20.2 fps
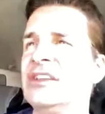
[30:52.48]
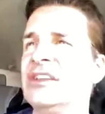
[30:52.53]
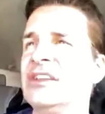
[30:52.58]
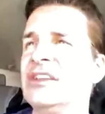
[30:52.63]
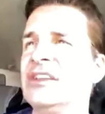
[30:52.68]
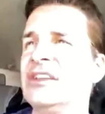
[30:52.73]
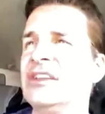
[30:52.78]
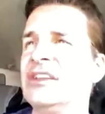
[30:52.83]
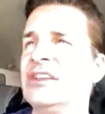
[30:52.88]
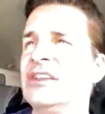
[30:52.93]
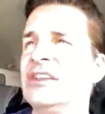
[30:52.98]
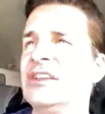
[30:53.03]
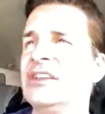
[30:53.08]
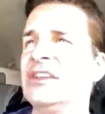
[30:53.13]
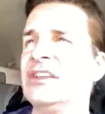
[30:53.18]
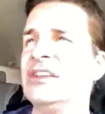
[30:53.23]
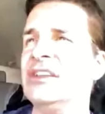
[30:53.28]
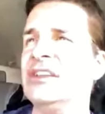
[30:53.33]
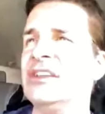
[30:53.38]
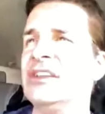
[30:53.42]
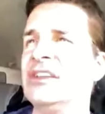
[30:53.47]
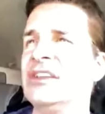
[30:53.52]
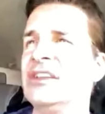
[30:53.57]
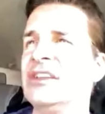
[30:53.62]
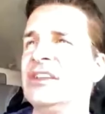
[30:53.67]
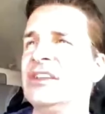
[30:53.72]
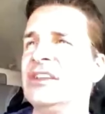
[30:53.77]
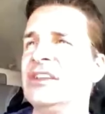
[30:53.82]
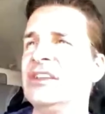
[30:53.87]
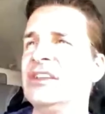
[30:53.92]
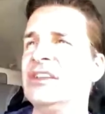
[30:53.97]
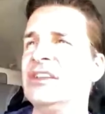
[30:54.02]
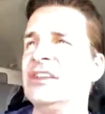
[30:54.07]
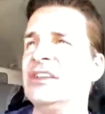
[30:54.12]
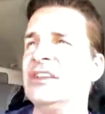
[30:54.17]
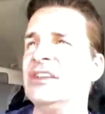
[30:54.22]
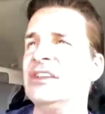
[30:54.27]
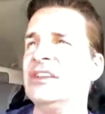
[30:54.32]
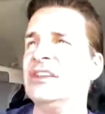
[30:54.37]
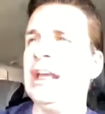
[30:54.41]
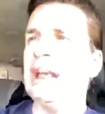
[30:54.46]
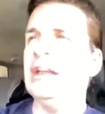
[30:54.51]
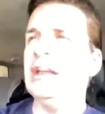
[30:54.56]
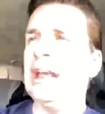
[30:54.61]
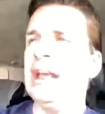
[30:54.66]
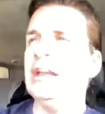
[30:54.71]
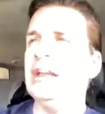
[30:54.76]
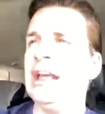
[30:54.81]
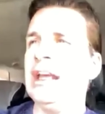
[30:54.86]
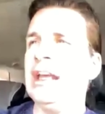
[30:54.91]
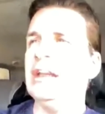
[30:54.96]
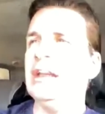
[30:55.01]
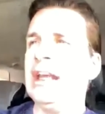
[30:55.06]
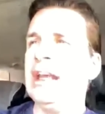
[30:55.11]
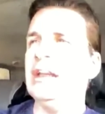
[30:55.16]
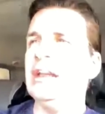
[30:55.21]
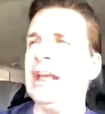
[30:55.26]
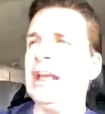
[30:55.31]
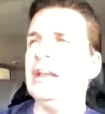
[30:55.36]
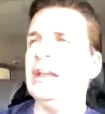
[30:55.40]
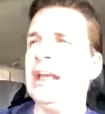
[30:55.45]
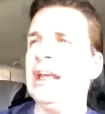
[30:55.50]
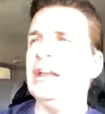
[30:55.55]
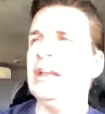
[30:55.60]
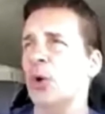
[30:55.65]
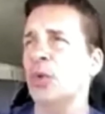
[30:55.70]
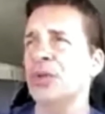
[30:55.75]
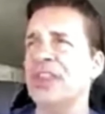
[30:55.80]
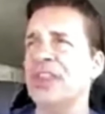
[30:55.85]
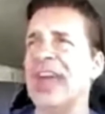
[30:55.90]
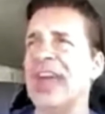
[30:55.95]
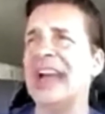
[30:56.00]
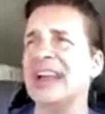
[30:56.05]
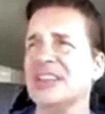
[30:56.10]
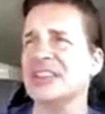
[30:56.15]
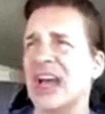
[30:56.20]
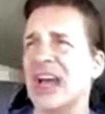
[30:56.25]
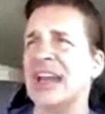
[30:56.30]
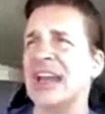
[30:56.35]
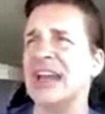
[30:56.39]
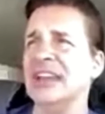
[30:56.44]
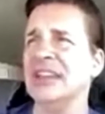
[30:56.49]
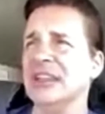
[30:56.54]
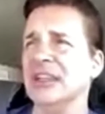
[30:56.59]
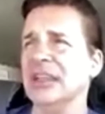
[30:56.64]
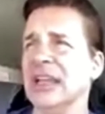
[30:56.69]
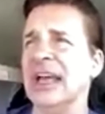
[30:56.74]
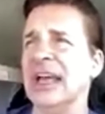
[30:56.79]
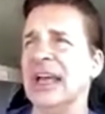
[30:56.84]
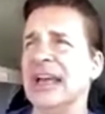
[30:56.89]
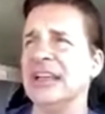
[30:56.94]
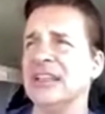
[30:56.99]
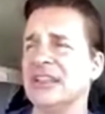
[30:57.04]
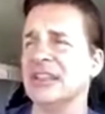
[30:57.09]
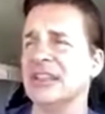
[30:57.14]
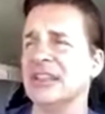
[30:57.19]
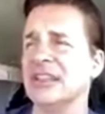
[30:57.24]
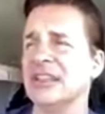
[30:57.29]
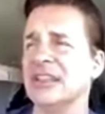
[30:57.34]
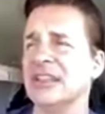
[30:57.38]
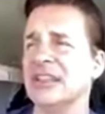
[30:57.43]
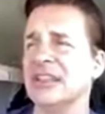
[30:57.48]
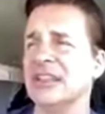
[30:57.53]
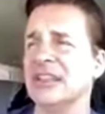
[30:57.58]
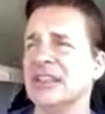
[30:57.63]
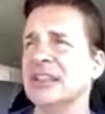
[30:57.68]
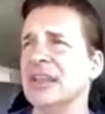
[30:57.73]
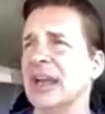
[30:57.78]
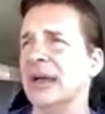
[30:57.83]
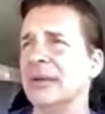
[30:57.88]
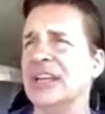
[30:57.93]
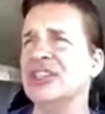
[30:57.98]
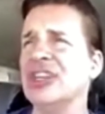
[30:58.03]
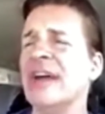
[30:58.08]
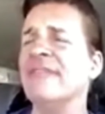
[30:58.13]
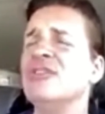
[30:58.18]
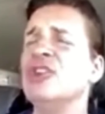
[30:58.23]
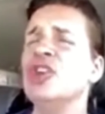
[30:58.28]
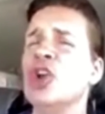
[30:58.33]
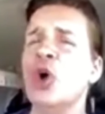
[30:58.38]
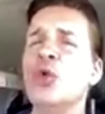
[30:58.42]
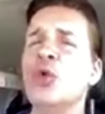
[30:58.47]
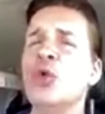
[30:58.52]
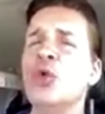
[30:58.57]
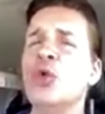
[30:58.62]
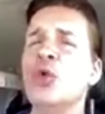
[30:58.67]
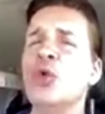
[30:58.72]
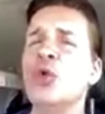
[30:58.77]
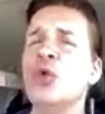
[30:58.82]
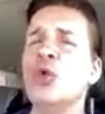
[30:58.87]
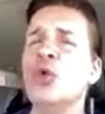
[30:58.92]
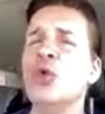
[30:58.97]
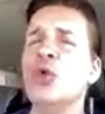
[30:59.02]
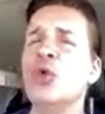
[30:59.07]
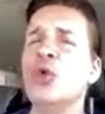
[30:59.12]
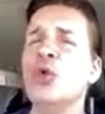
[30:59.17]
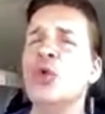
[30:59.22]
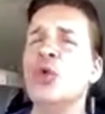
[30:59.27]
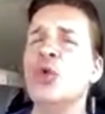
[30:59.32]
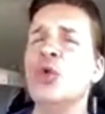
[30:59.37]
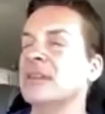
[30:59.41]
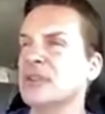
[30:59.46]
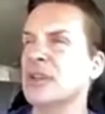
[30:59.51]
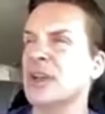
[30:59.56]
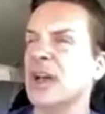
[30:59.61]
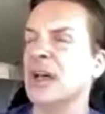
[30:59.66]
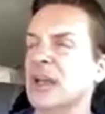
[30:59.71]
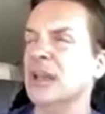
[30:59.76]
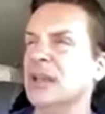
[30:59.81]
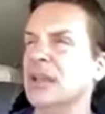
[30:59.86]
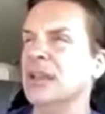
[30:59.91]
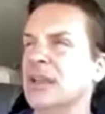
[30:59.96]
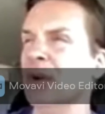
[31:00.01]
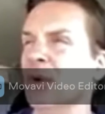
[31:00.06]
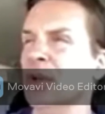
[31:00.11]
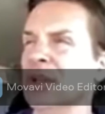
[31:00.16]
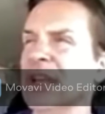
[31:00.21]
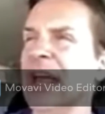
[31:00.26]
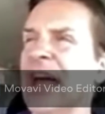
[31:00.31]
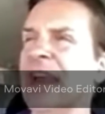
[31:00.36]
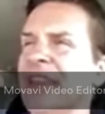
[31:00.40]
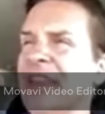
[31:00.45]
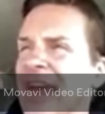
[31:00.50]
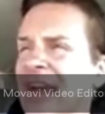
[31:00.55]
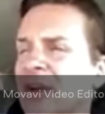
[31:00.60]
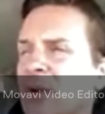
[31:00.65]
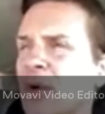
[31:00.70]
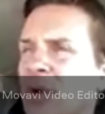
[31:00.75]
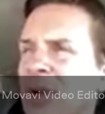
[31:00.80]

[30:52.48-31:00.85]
the way it does with China. I'm sure with Exxon and the likes, I have no doubt there's